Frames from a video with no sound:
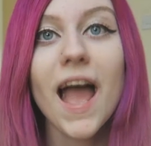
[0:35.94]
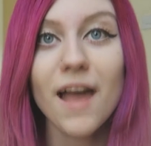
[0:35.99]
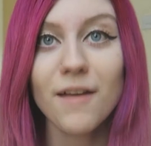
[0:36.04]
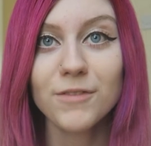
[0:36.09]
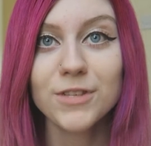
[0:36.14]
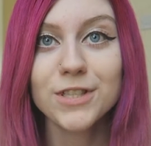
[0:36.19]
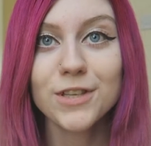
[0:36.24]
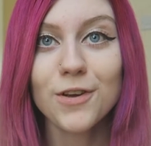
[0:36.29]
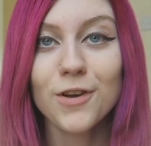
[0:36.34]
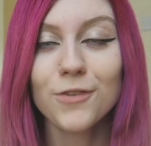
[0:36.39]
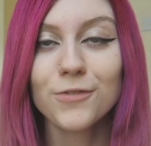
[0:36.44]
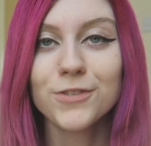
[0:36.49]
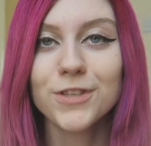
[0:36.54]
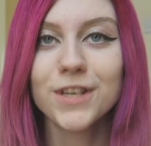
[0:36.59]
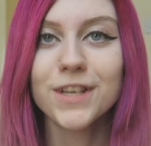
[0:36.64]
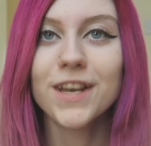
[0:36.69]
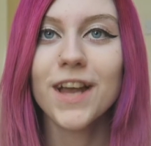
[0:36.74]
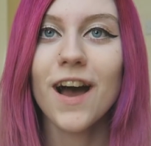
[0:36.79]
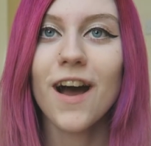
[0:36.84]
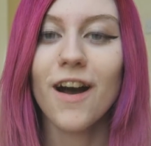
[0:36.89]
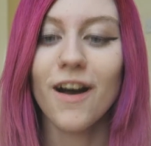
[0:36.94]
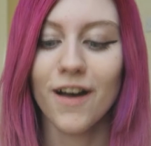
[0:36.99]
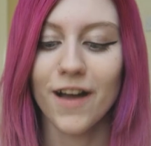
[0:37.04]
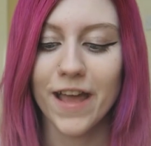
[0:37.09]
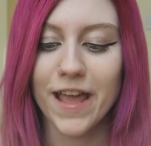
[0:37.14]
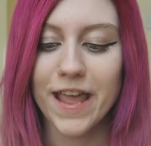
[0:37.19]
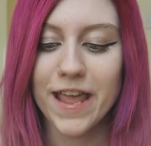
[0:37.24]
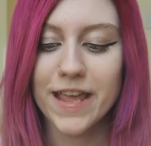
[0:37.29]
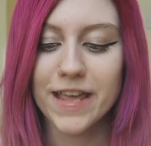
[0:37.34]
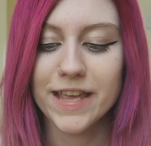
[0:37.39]
Every so often
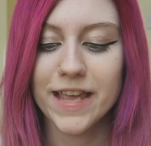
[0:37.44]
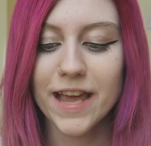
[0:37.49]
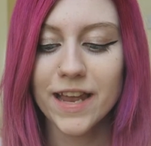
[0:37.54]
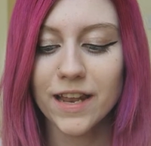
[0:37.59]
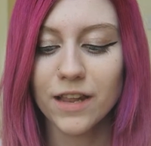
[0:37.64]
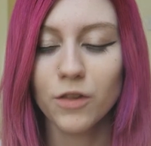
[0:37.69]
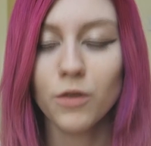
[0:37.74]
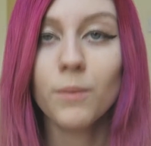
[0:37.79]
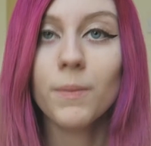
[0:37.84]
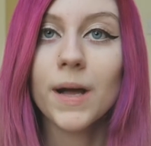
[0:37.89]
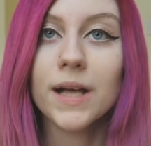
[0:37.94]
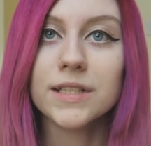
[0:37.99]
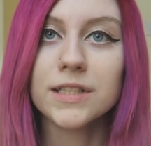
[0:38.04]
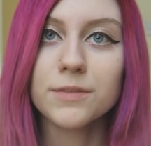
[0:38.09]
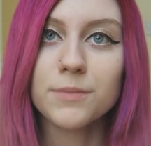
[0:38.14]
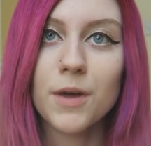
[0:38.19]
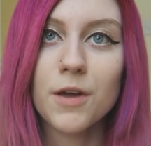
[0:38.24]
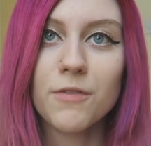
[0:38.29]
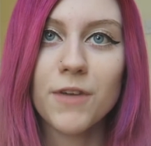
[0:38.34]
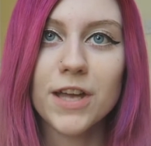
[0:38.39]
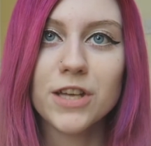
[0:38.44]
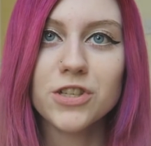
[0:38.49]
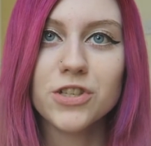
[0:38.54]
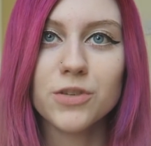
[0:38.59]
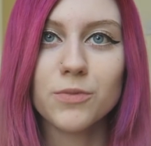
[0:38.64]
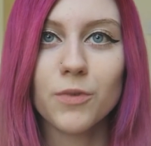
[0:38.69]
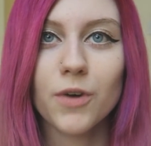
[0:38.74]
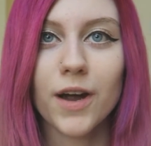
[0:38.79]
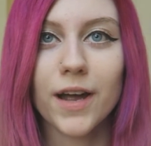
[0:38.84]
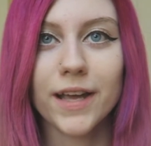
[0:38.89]
I get a little burst of
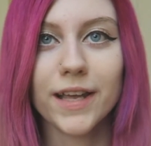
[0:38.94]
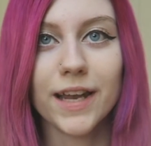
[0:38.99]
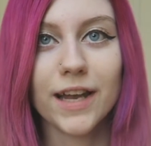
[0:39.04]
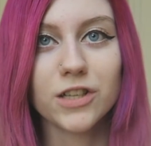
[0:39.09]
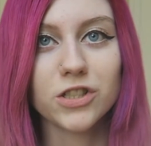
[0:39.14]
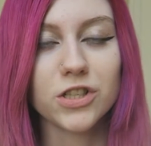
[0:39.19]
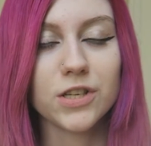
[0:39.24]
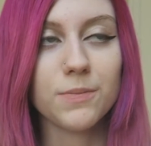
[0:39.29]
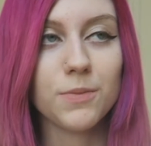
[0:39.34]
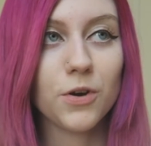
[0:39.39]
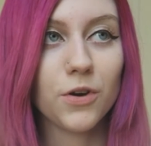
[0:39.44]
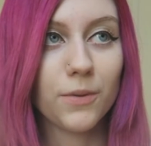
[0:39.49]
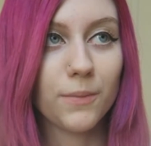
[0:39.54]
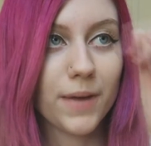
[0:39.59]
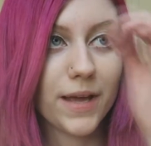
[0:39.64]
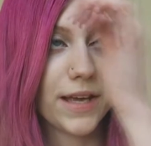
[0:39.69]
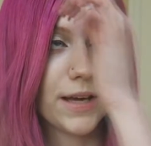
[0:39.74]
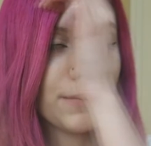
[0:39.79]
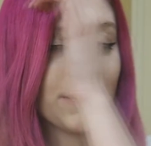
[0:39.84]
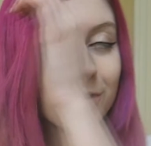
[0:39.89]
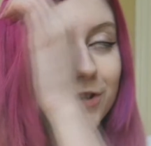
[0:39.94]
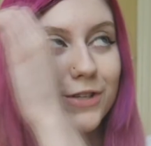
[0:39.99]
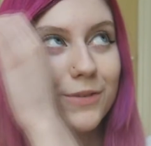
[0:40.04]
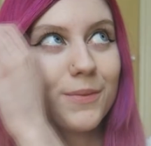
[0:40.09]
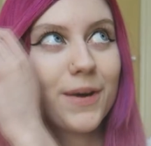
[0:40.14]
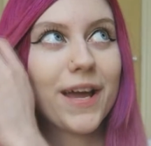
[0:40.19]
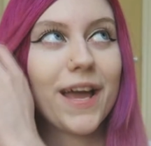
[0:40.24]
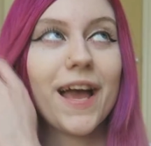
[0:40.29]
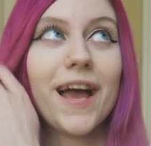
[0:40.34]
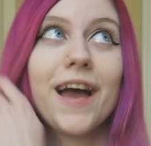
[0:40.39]
motivation where I can actually put on makeup and do
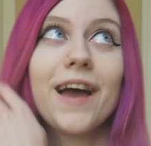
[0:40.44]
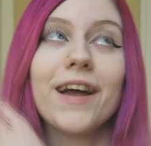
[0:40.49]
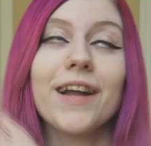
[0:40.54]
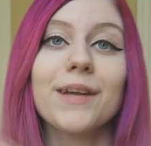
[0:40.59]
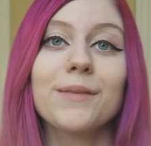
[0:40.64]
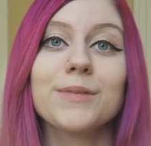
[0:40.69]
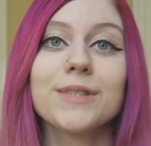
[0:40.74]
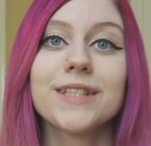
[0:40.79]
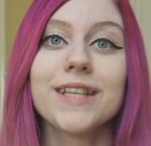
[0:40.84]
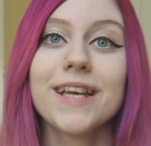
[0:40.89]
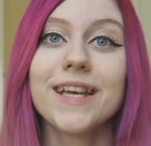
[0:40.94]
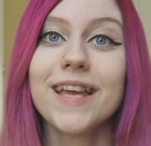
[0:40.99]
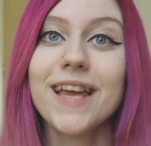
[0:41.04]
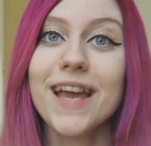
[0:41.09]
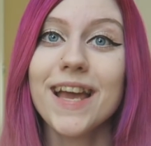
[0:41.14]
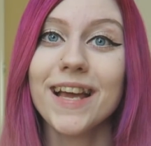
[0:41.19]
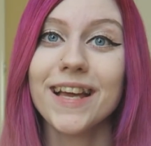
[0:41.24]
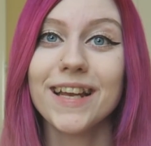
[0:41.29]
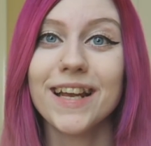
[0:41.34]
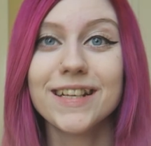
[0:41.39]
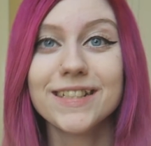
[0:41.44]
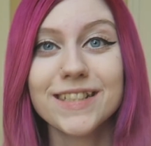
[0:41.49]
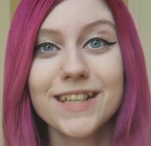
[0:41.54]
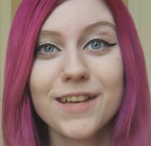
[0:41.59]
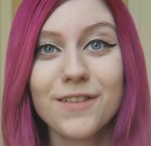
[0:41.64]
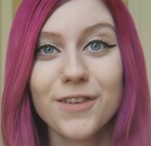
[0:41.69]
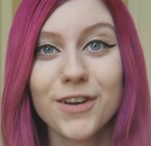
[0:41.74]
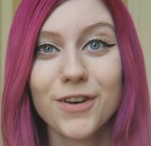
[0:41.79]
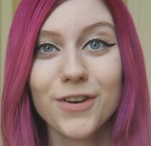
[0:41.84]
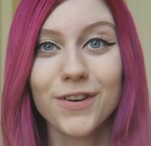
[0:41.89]
my hair, and I'm just like, yeah, I can
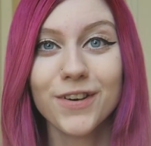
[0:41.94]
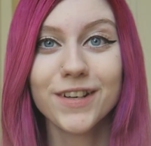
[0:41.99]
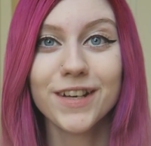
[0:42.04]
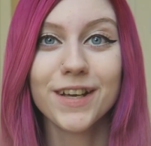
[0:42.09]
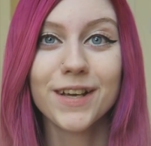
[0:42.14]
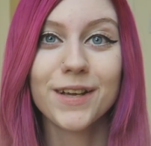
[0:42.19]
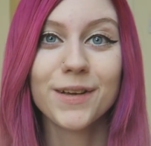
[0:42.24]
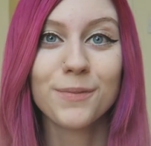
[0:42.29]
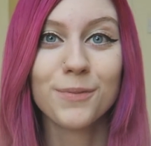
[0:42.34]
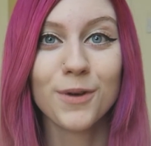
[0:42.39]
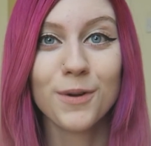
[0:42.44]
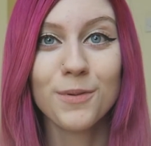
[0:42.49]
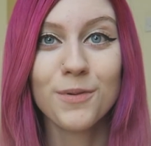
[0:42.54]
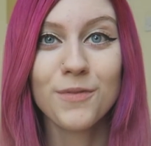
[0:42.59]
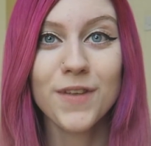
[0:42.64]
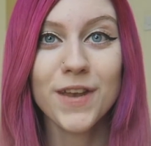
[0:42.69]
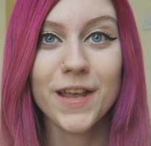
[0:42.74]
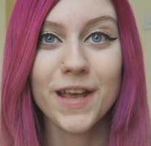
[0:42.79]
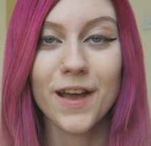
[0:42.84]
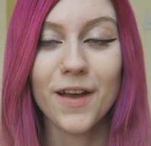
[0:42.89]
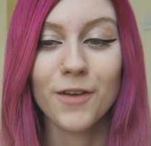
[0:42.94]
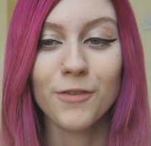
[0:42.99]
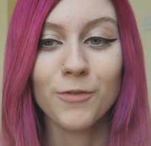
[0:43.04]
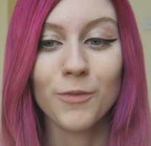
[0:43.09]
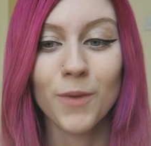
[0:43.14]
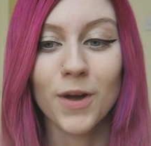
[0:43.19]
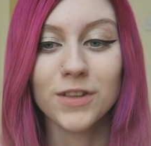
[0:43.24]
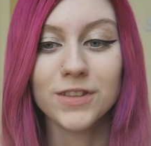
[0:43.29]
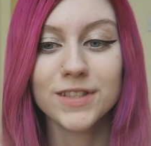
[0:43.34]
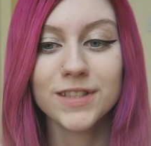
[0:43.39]
actually record a proper video
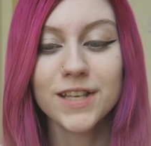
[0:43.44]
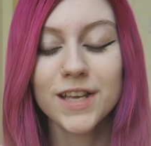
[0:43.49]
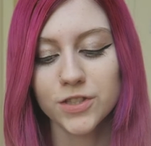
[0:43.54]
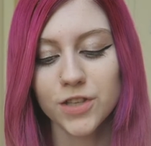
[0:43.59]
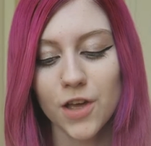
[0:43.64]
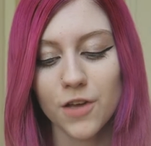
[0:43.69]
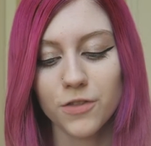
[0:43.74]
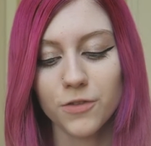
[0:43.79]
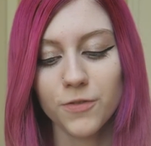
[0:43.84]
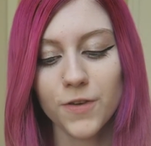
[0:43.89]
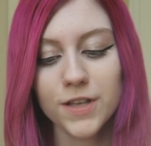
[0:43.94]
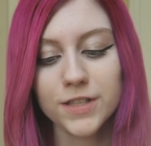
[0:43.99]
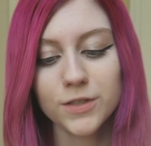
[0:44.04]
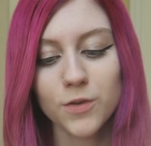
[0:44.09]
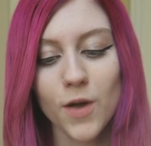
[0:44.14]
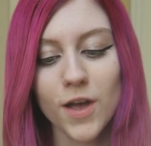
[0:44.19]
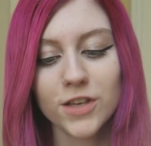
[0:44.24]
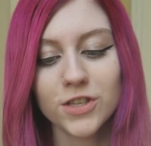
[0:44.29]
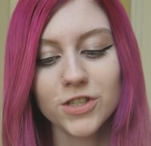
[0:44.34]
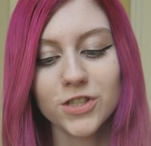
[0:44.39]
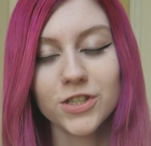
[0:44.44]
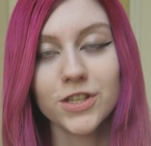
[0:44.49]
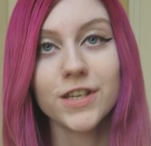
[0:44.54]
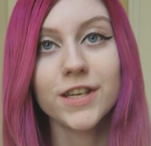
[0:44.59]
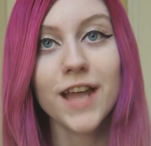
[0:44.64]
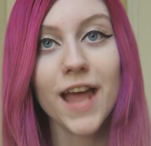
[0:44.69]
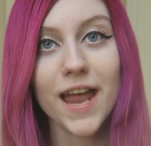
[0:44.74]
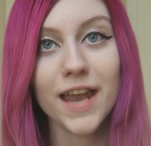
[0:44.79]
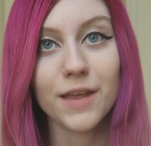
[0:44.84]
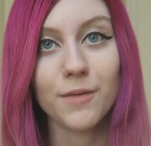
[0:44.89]
for once. So the first
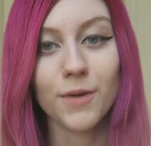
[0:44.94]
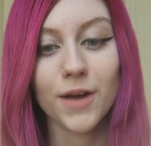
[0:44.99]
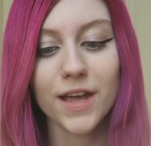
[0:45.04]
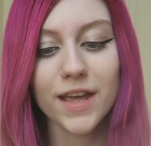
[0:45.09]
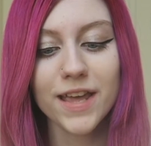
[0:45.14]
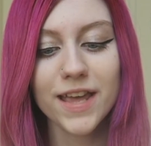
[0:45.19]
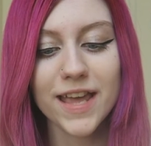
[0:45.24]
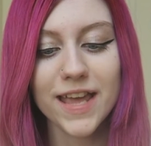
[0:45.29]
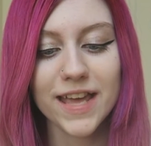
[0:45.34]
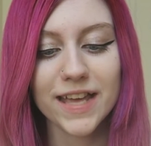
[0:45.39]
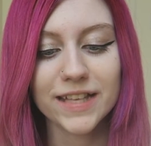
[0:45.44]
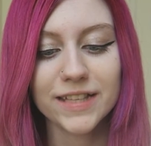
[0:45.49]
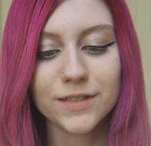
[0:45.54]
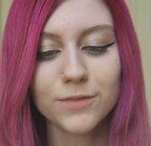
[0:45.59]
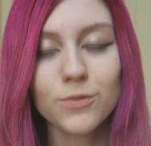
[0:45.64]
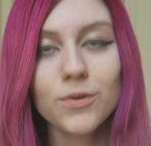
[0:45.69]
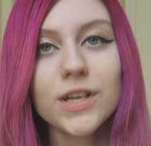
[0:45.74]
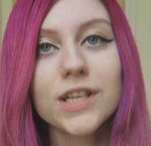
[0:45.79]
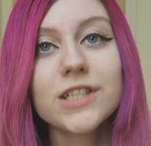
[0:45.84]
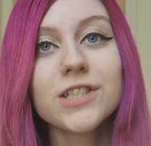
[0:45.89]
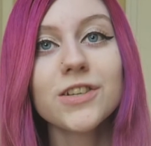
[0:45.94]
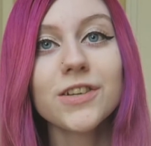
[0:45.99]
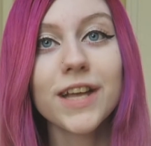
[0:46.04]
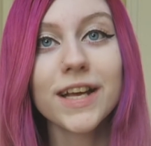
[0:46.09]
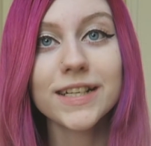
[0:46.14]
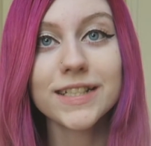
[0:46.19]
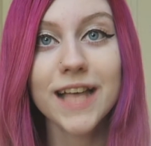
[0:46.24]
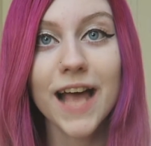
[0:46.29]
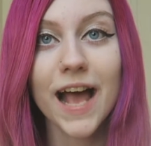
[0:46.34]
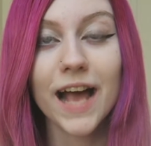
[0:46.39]
question anyway is, what is your
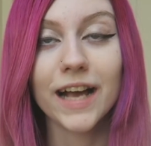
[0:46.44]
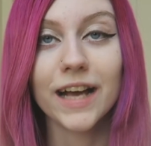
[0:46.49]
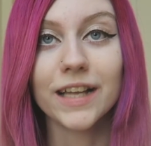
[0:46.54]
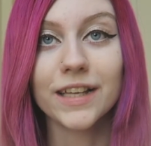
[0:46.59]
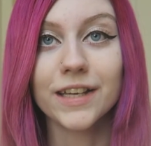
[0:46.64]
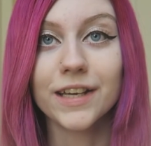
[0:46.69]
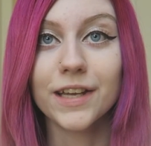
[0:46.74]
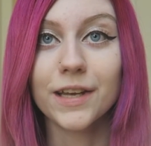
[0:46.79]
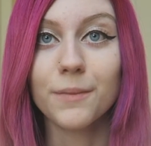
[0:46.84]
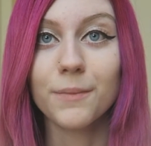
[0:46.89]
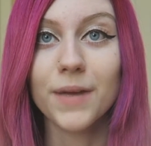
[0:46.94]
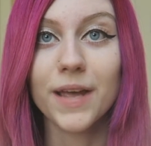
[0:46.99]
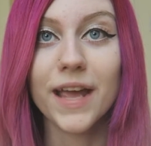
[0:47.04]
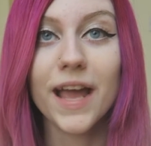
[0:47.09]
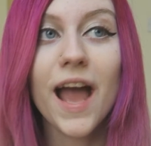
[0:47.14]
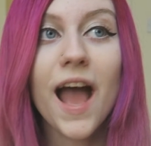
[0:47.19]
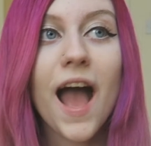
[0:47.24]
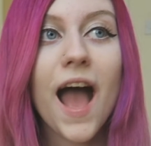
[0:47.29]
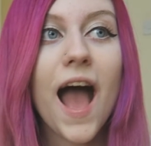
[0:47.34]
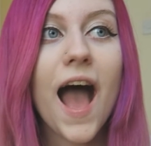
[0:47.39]
next hair colour going to be?